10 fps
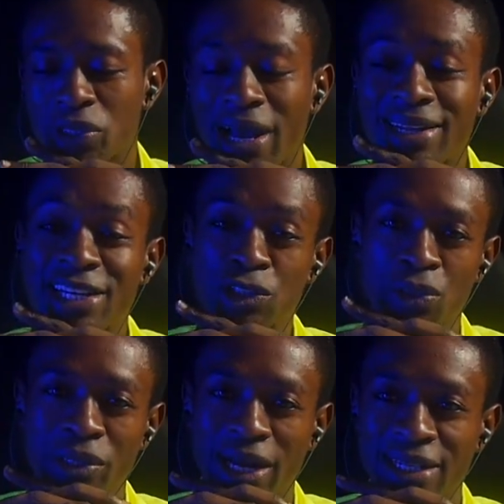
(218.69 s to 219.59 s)
So now
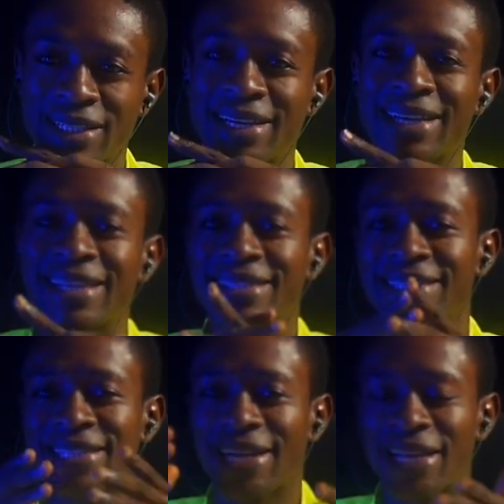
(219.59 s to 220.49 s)
let's look at
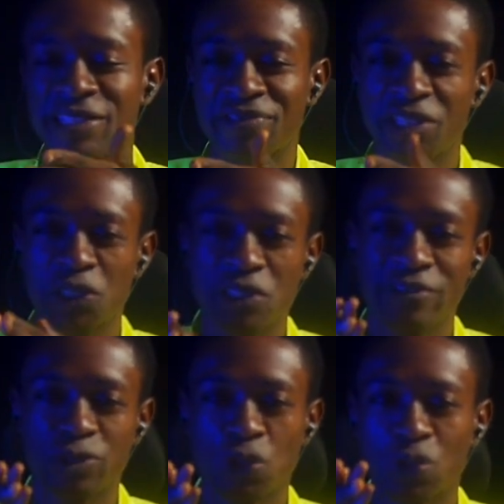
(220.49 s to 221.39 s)
the
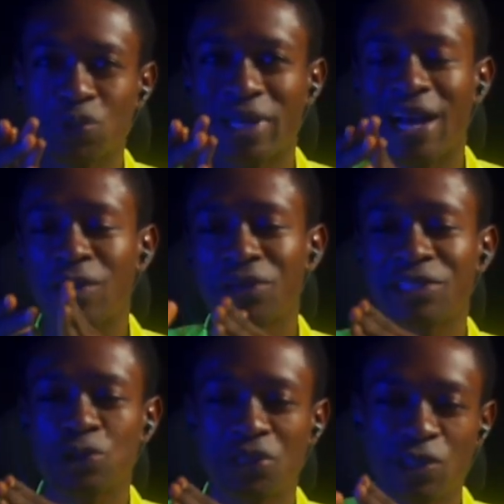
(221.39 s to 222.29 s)
classification of drone
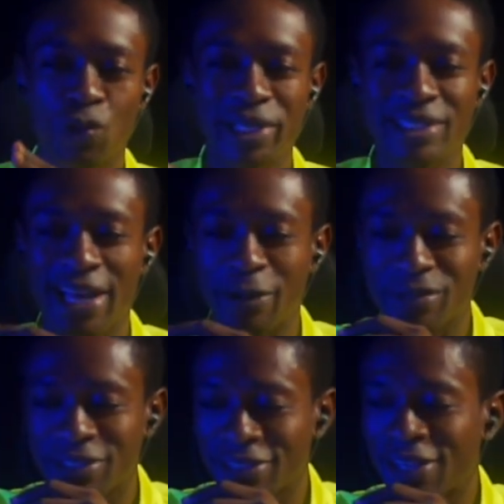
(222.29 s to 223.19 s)
according to the wing
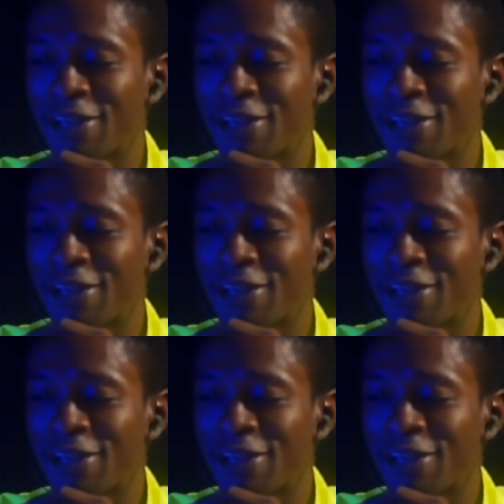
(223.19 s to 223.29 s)
type.